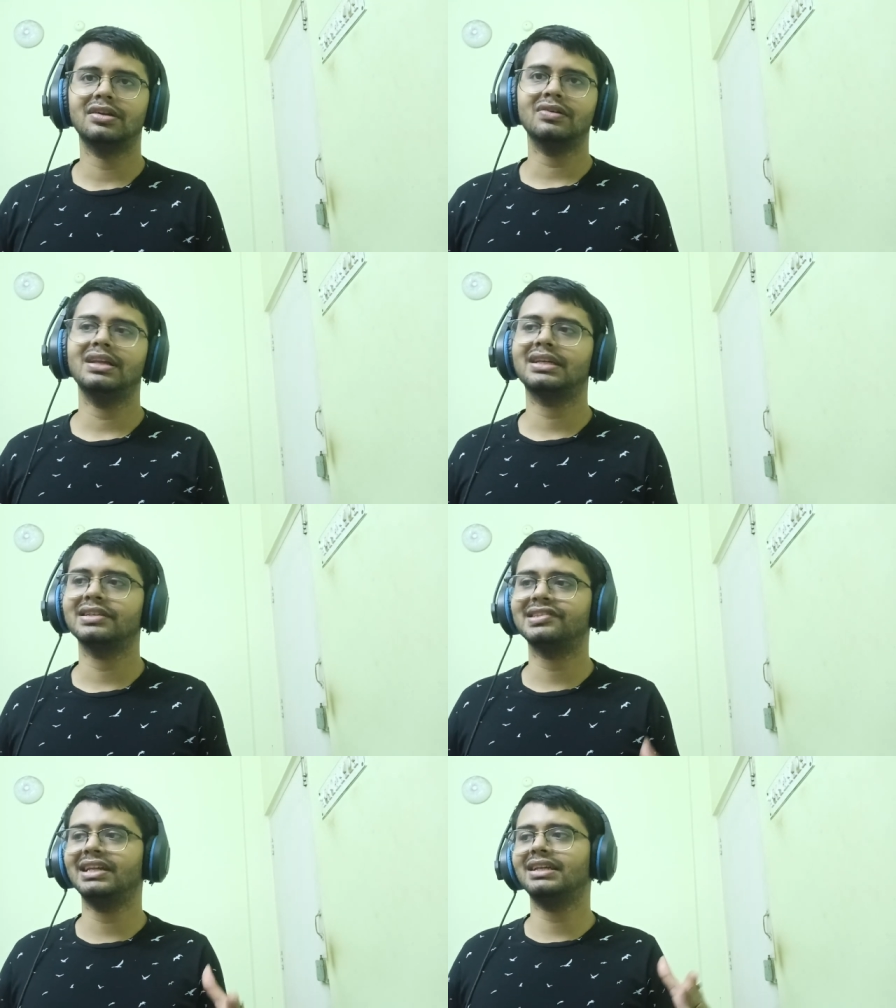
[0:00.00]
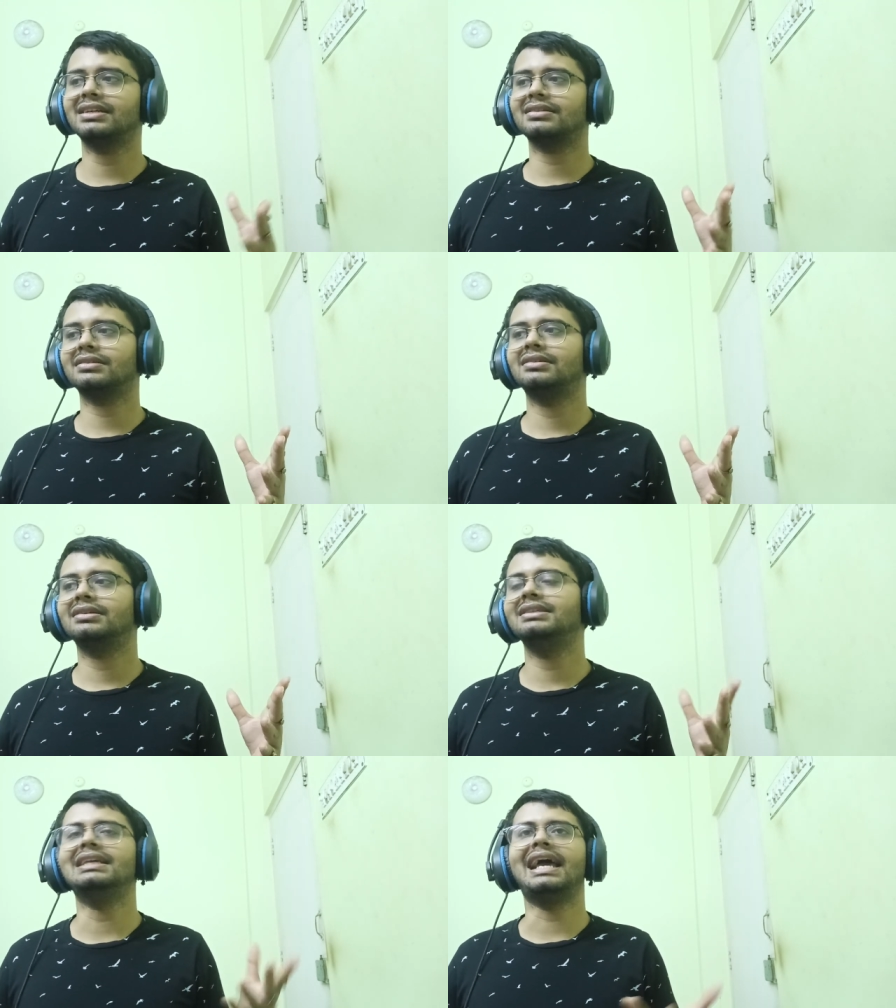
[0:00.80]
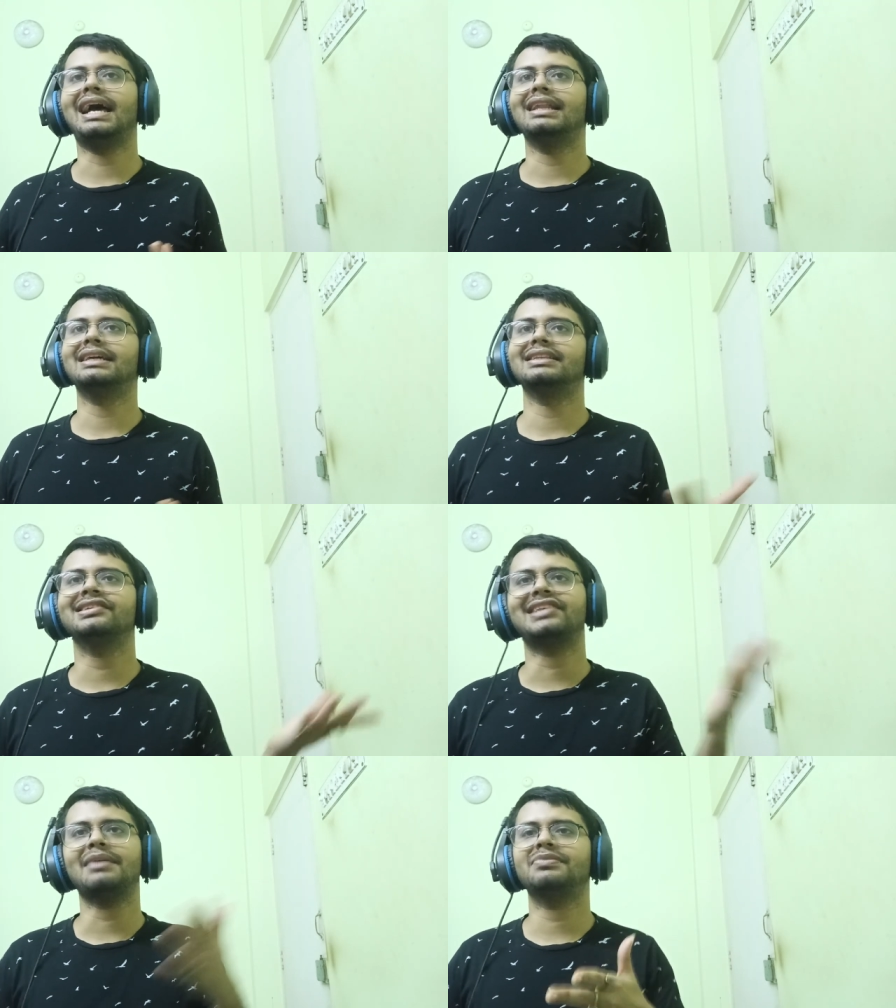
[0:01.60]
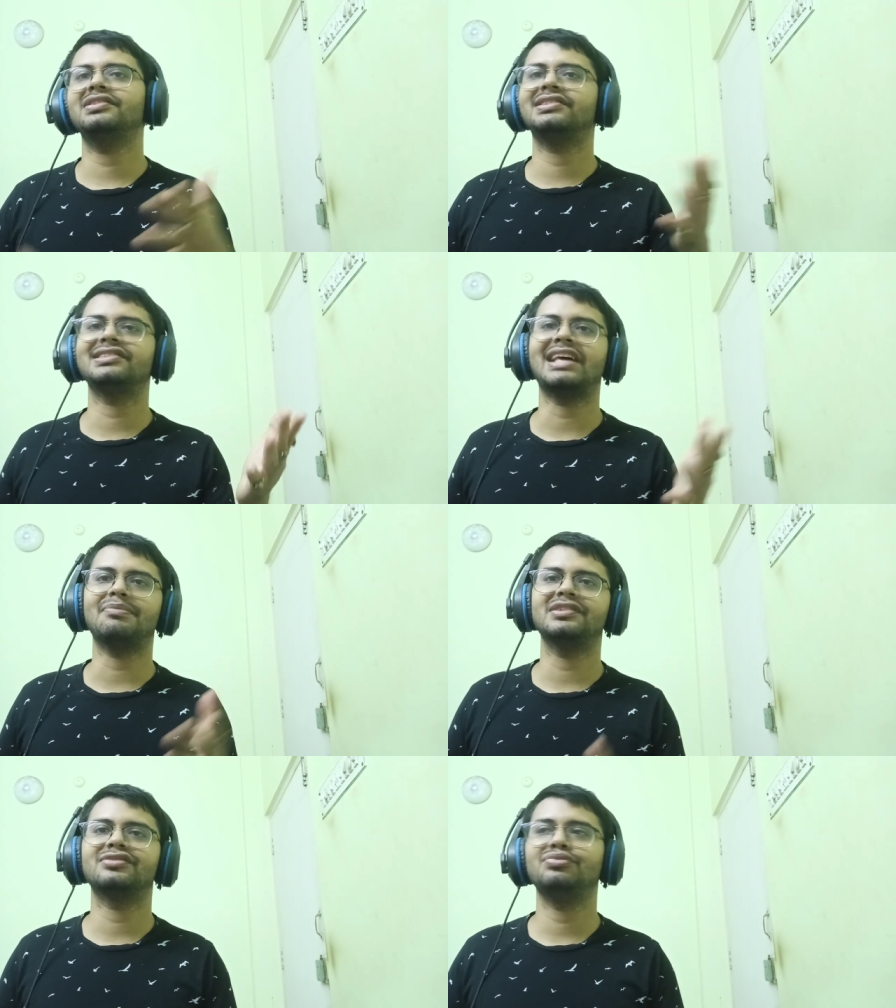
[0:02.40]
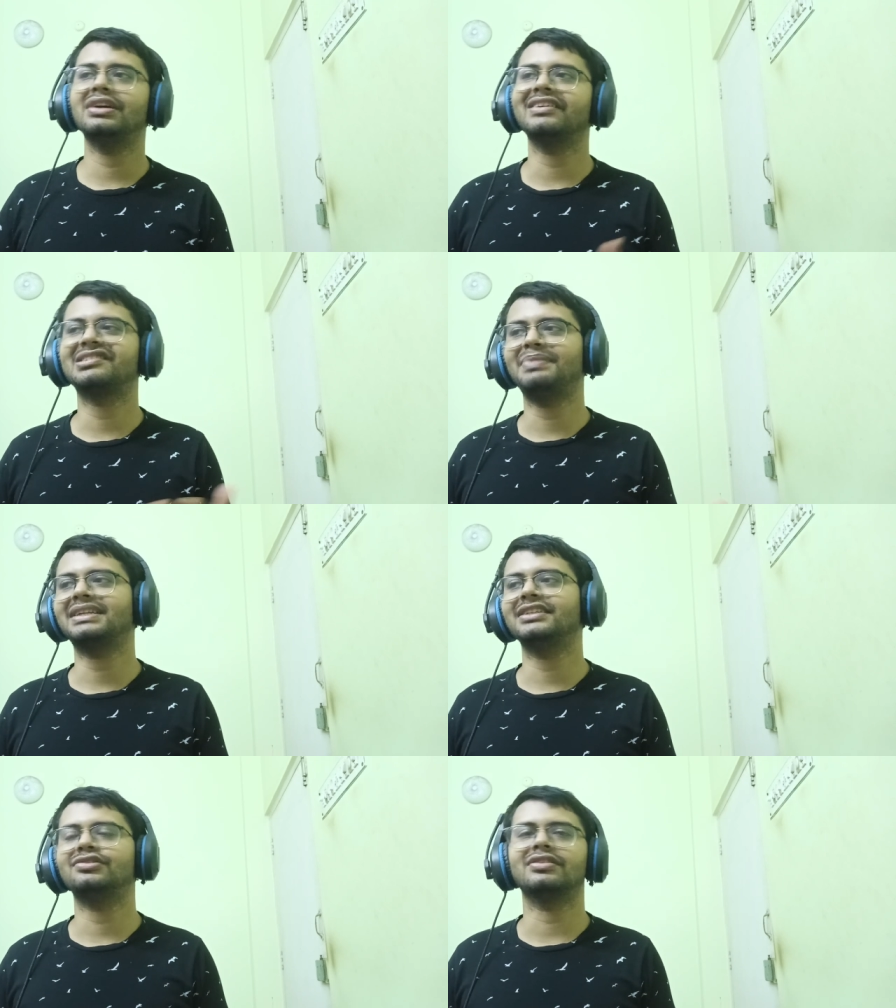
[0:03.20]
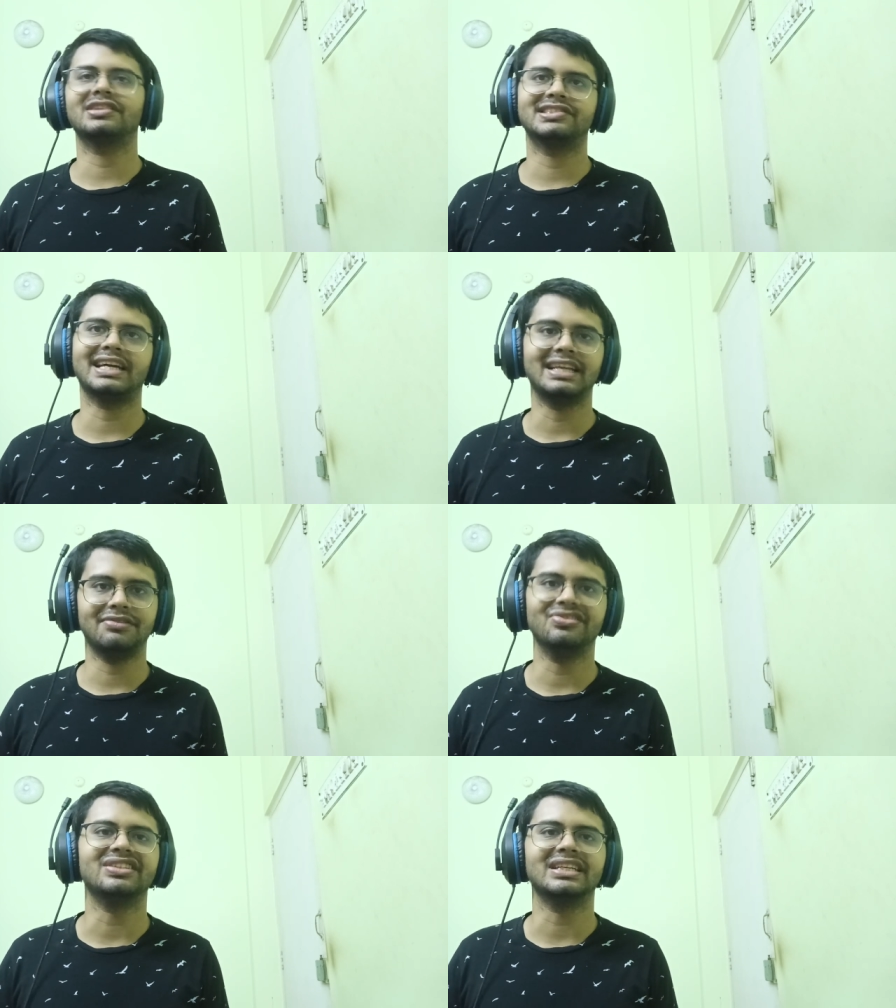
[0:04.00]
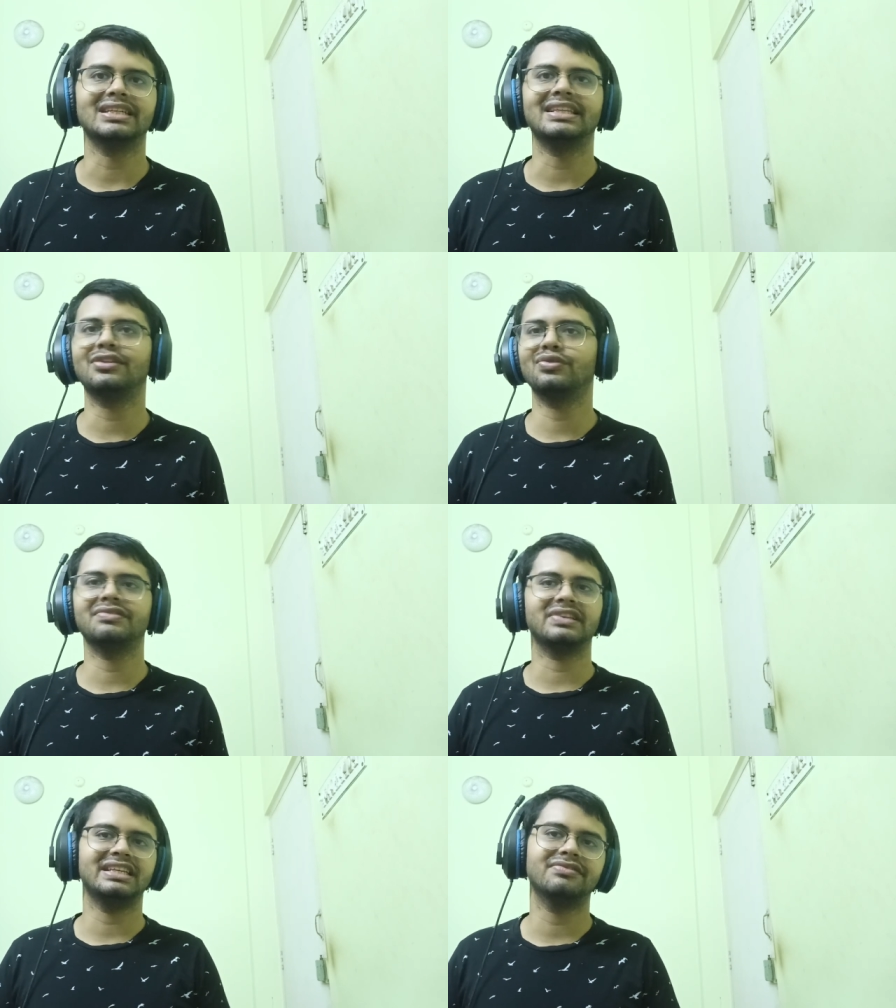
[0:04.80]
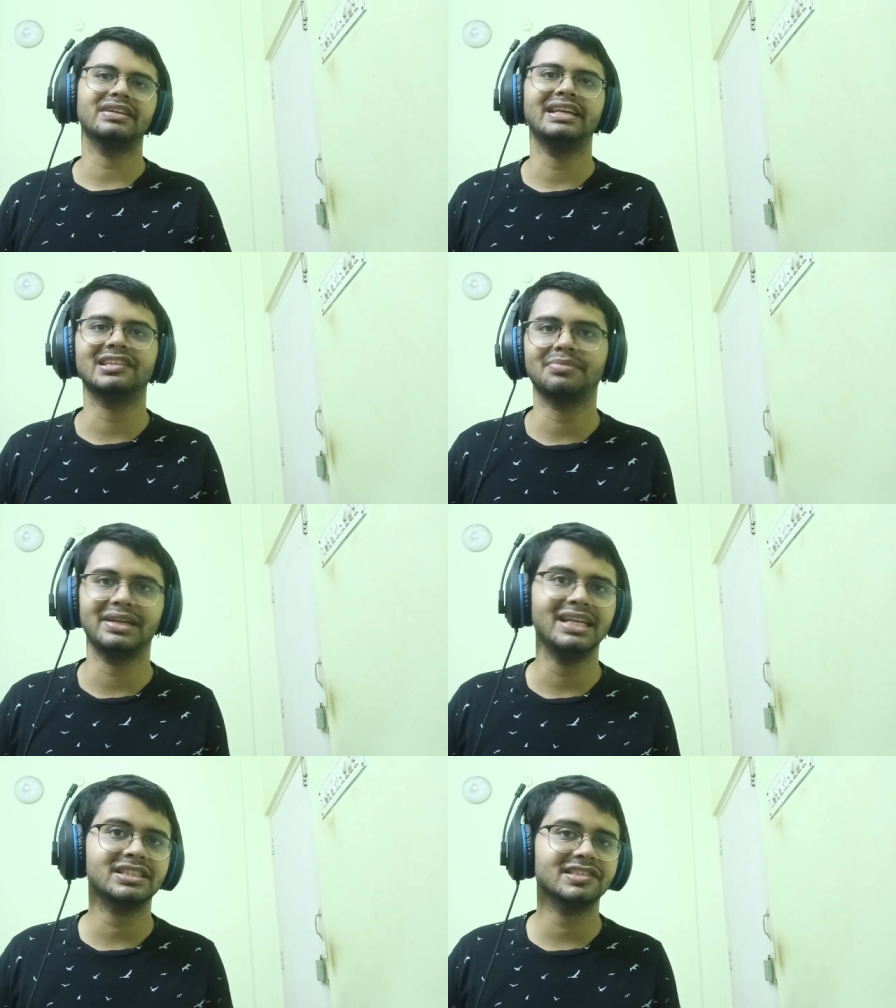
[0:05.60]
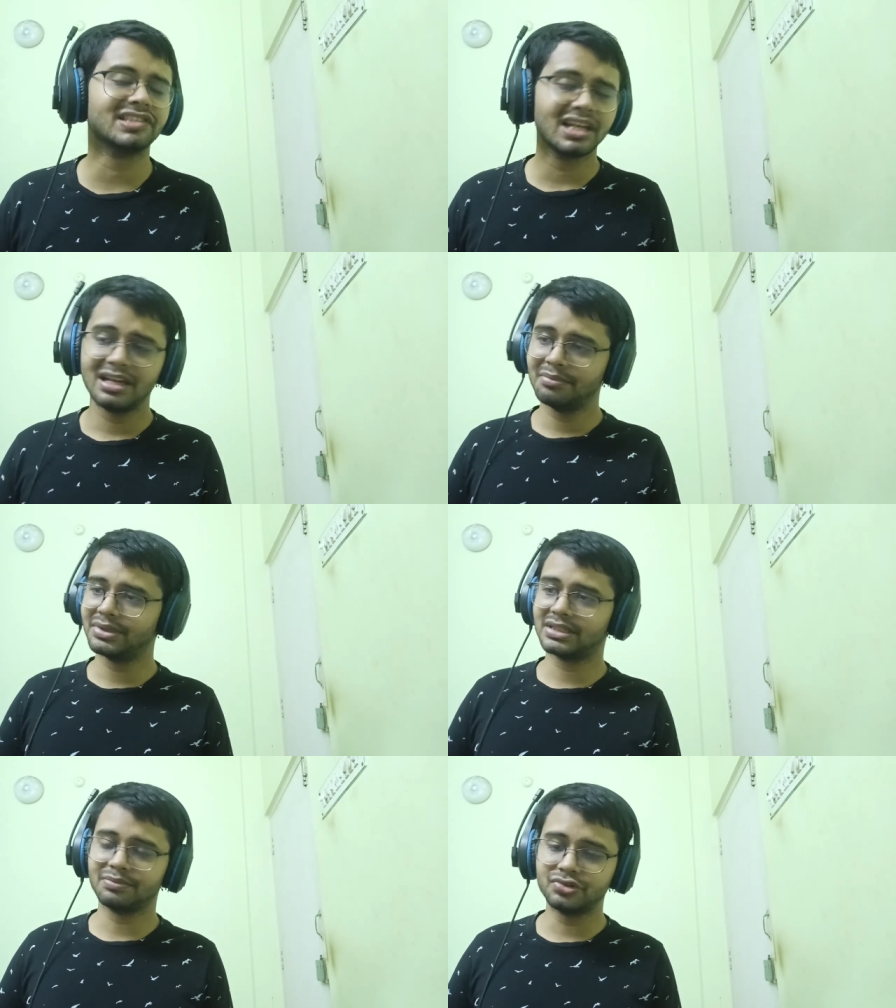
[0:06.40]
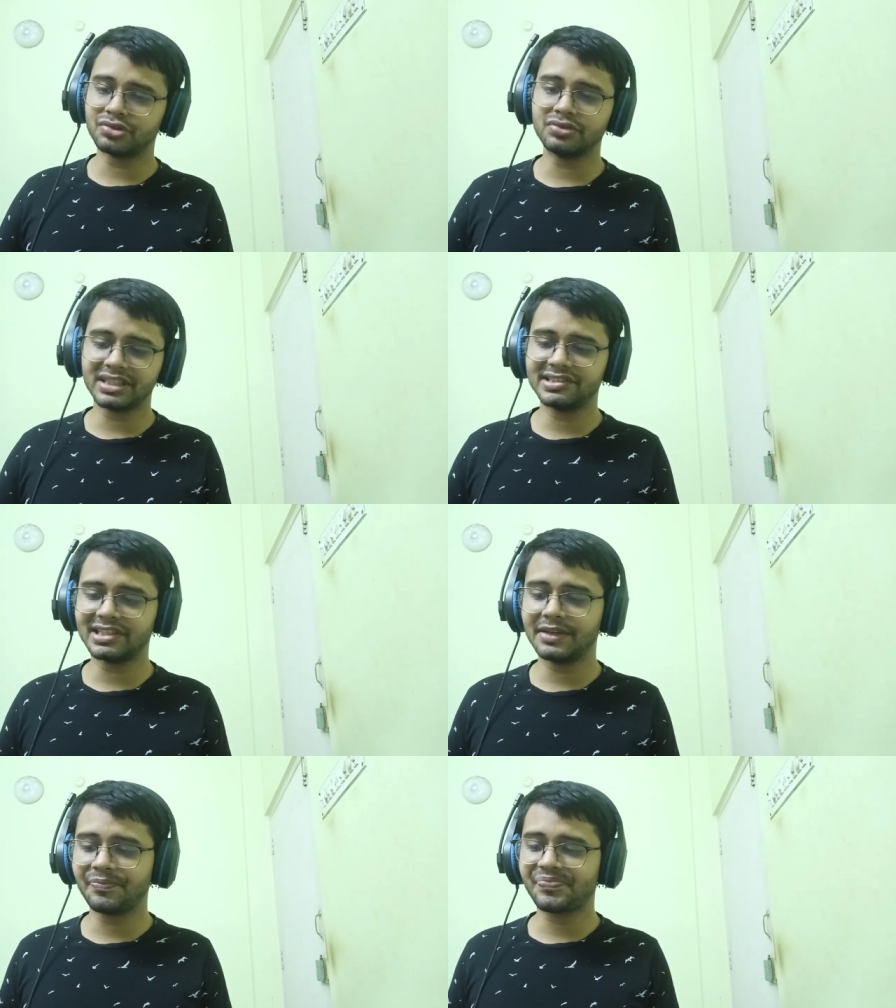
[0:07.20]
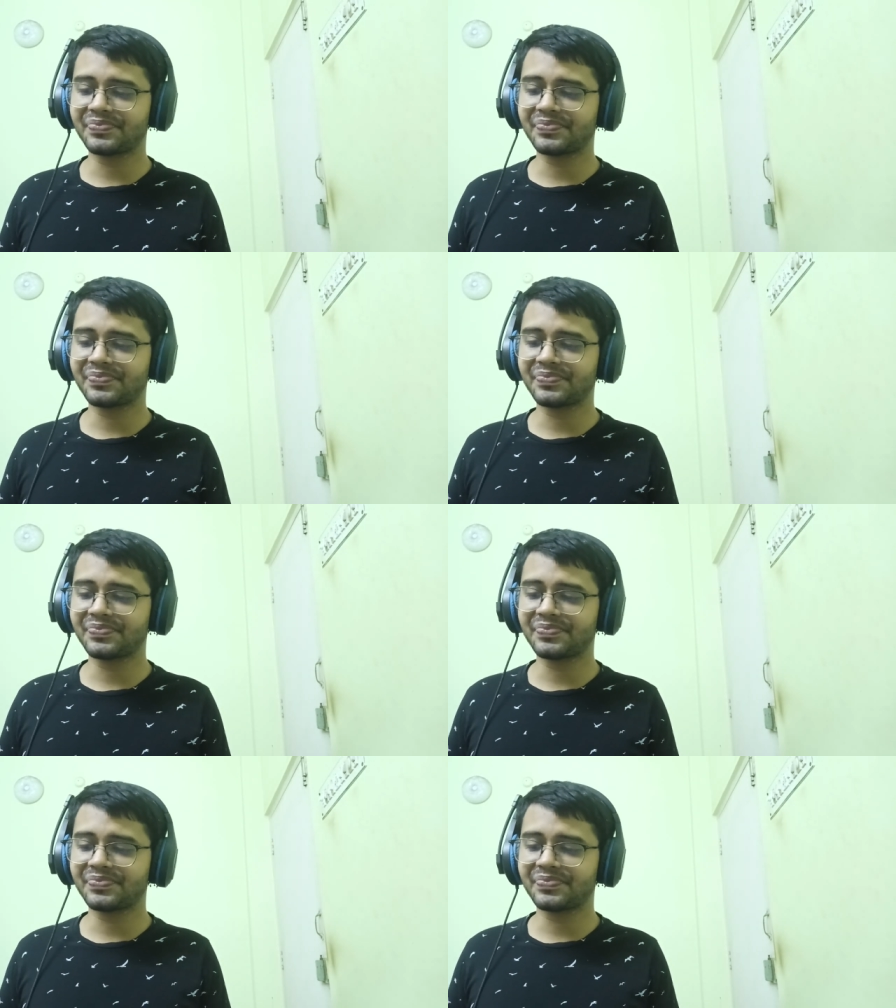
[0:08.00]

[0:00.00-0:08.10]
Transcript: you know like it's like yeah like this happens this happens we are expected to understand everything they don't even give any explanations but mushoku tensei